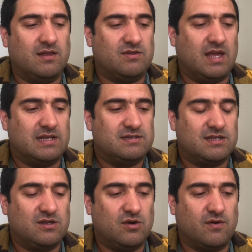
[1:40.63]

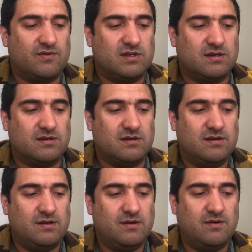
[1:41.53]
density of the
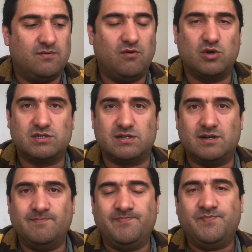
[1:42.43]
water.
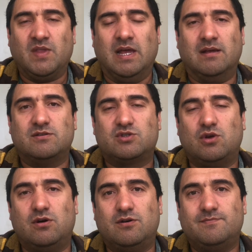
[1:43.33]

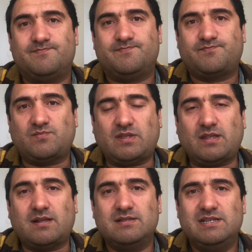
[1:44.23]
So
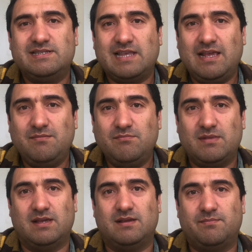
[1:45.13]
the same
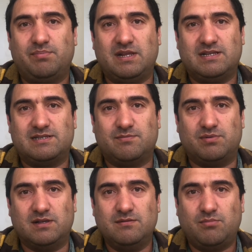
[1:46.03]

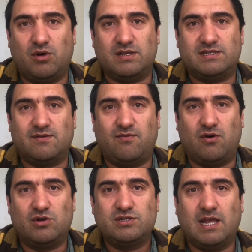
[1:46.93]
principle, buoyancy
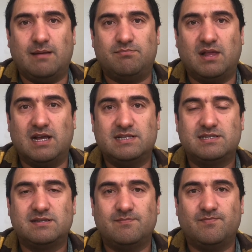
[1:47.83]
force,
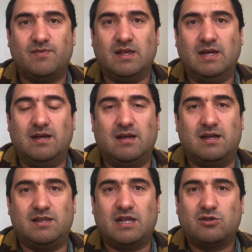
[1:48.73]
applies
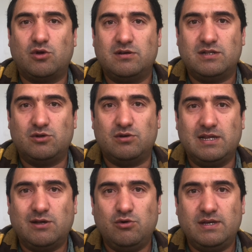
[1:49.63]
not only to
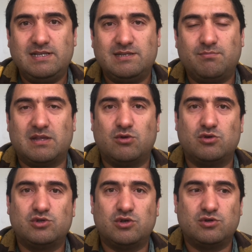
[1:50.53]
liquids but
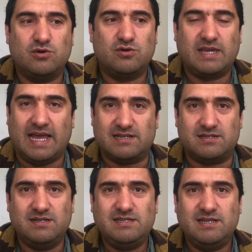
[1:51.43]
also to
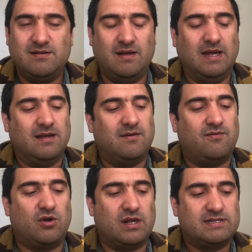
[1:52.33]
gases.
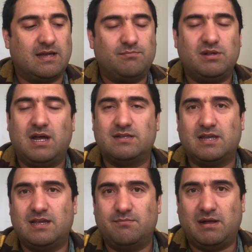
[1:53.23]
For example, hot
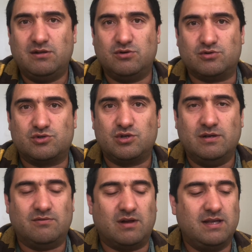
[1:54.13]
air balloons,
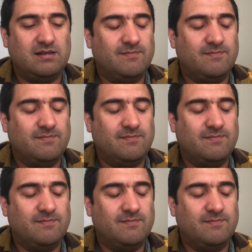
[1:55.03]
right?